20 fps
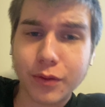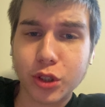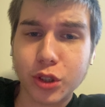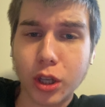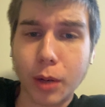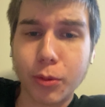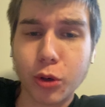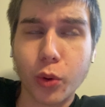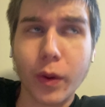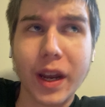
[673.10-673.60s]
for
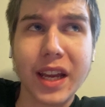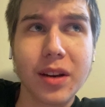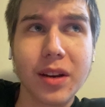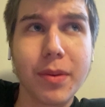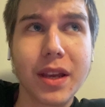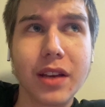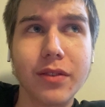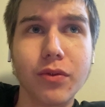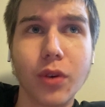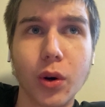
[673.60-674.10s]
Tropical Rain to
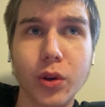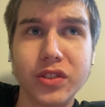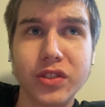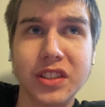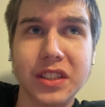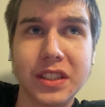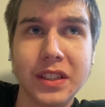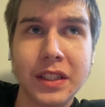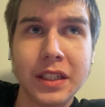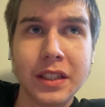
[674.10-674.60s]
be
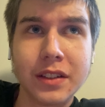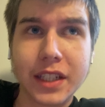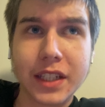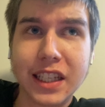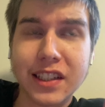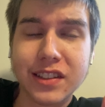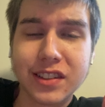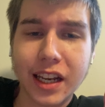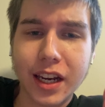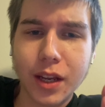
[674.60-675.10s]
vaulted. Like, he
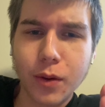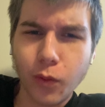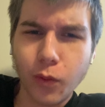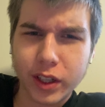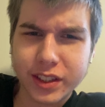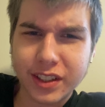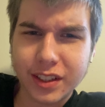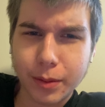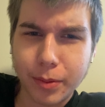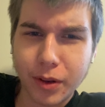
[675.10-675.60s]
said he
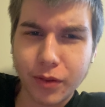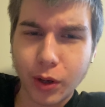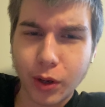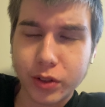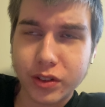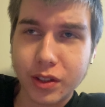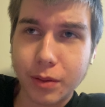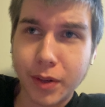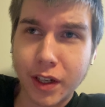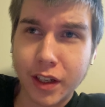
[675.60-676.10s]
wants it to be
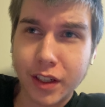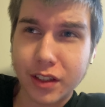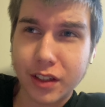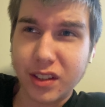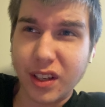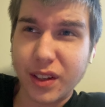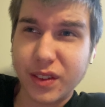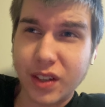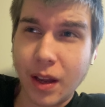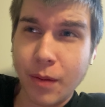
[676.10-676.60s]
vaulted, but he doesn't
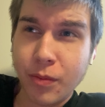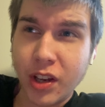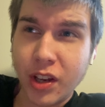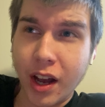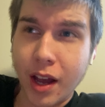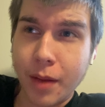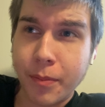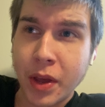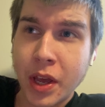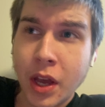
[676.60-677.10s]
at the same
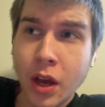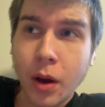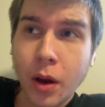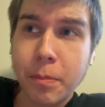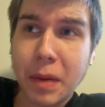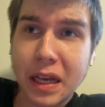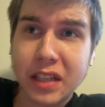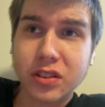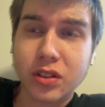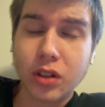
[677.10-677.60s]
time,
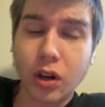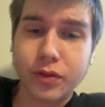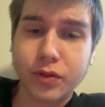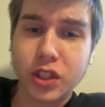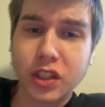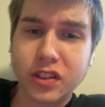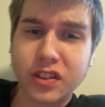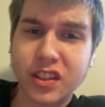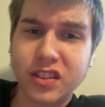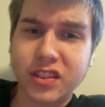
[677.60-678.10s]
based off
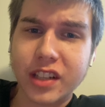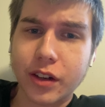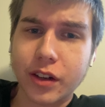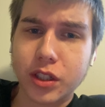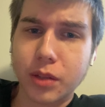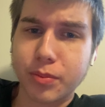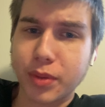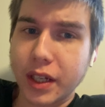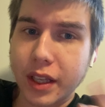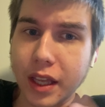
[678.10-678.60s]
just nostalgia.
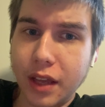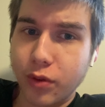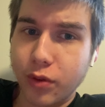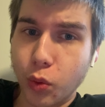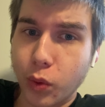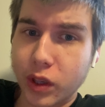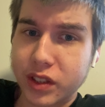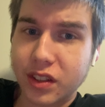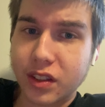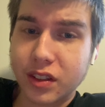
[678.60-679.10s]
But if it
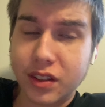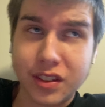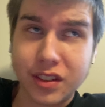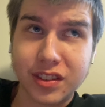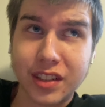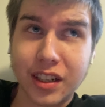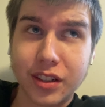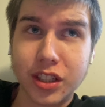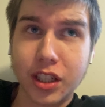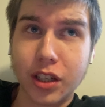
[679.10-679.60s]
wasn't
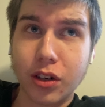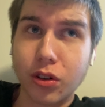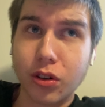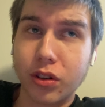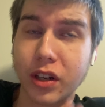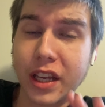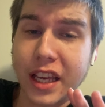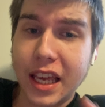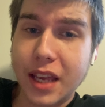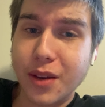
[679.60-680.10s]
nostalgic at all,
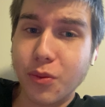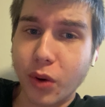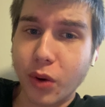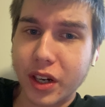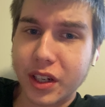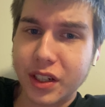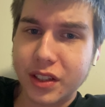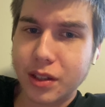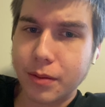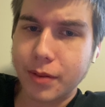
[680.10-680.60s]
he wanted
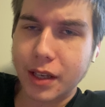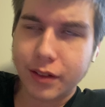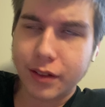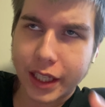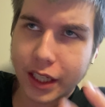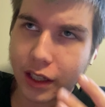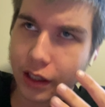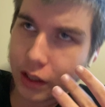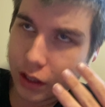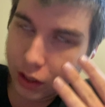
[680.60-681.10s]
it to be,
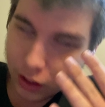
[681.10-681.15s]
like,